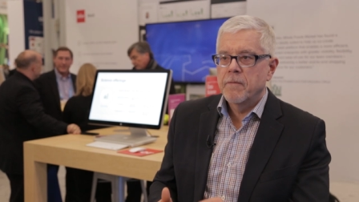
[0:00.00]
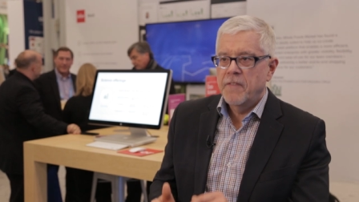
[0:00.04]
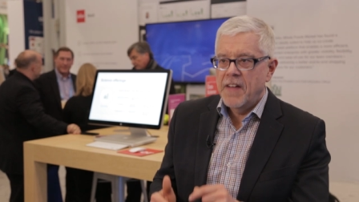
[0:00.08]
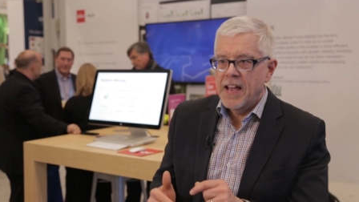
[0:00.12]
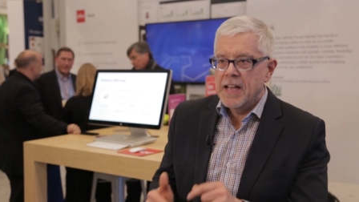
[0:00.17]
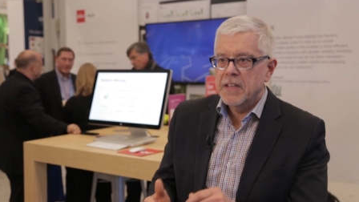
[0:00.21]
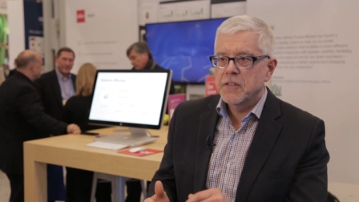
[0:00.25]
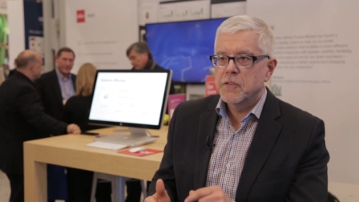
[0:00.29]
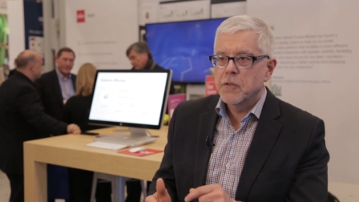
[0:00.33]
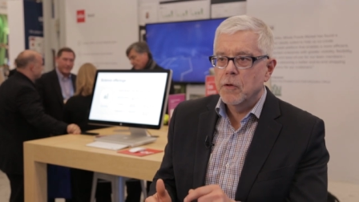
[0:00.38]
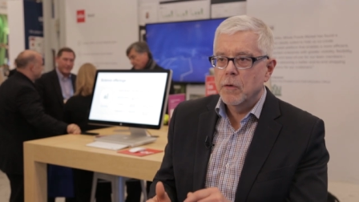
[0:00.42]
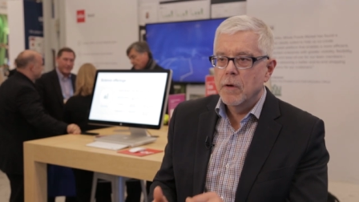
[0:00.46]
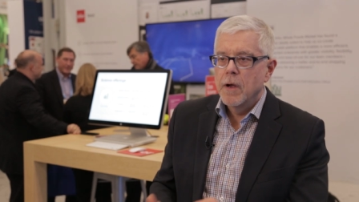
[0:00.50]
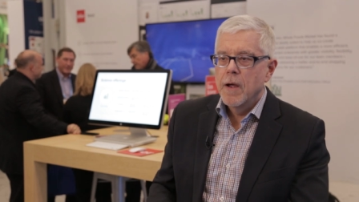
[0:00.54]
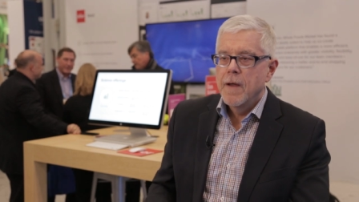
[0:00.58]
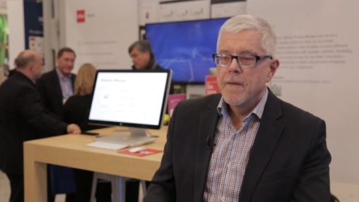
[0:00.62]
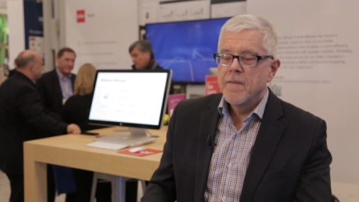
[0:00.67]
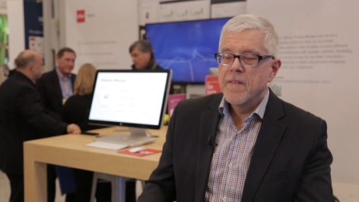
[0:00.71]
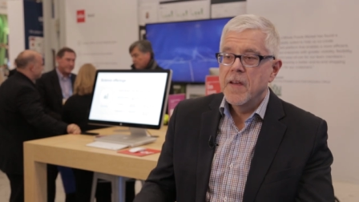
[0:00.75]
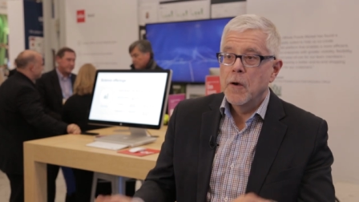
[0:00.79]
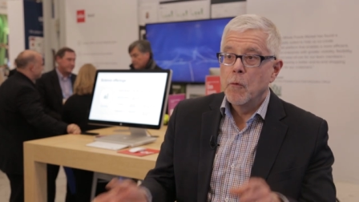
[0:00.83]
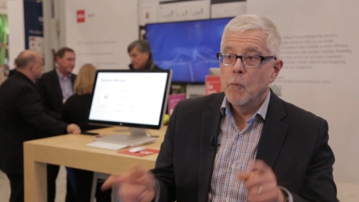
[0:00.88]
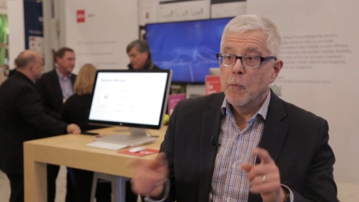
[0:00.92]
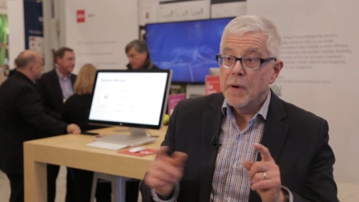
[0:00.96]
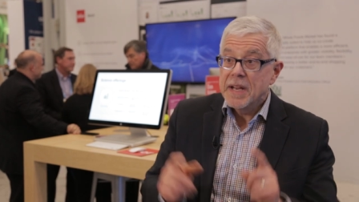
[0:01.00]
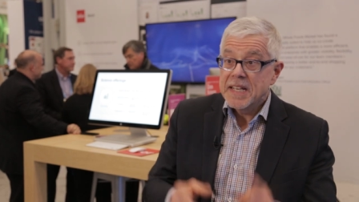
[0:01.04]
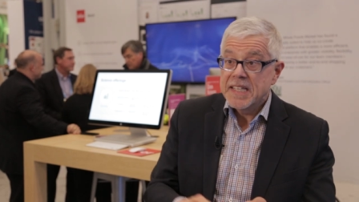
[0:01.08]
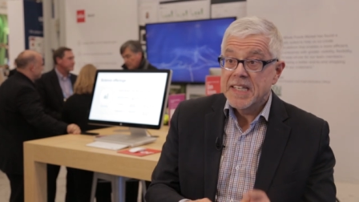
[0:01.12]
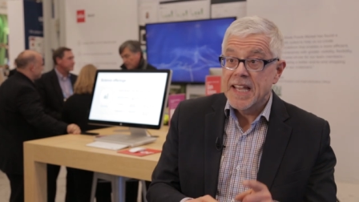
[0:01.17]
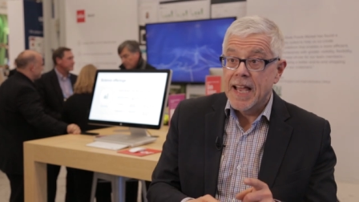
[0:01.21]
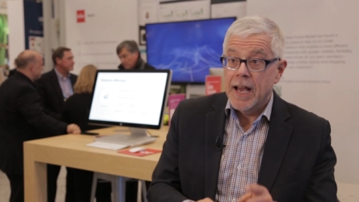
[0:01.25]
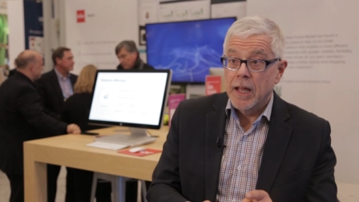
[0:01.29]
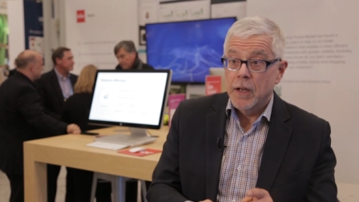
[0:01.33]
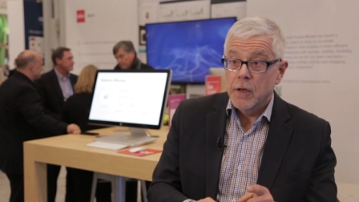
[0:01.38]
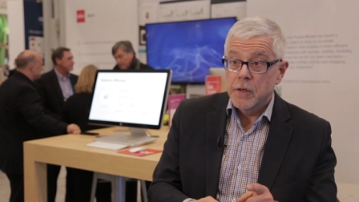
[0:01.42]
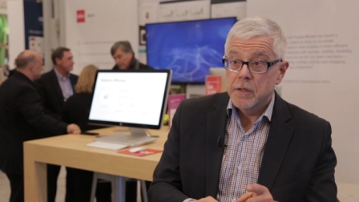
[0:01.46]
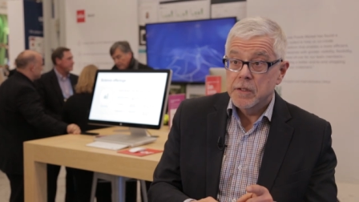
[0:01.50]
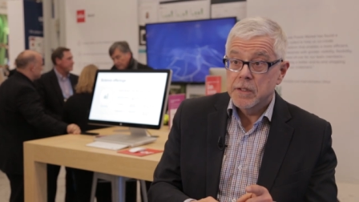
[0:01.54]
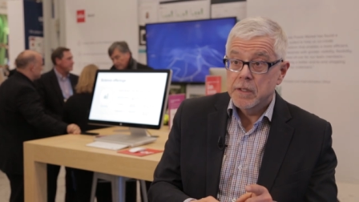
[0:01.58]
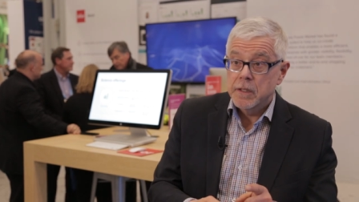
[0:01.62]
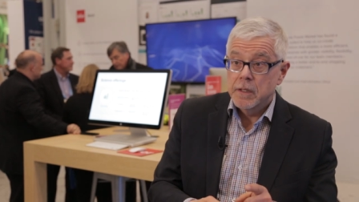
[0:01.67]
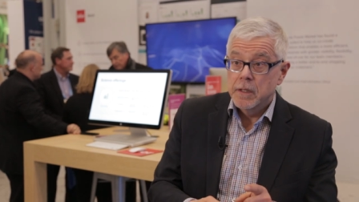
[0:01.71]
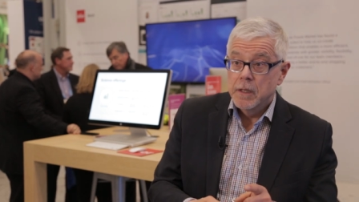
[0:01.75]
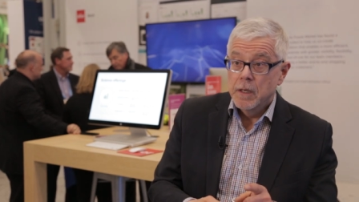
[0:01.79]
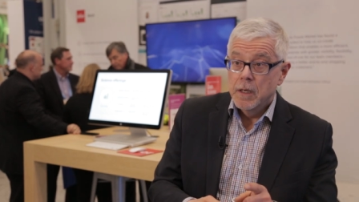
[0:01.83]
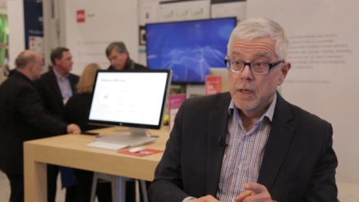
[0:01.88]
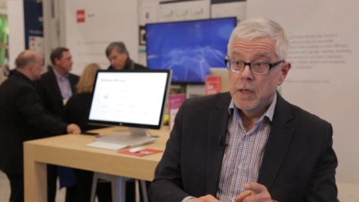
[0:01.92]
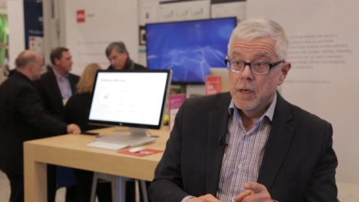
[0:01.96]
faster than
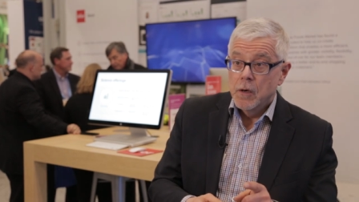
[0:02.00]
retailers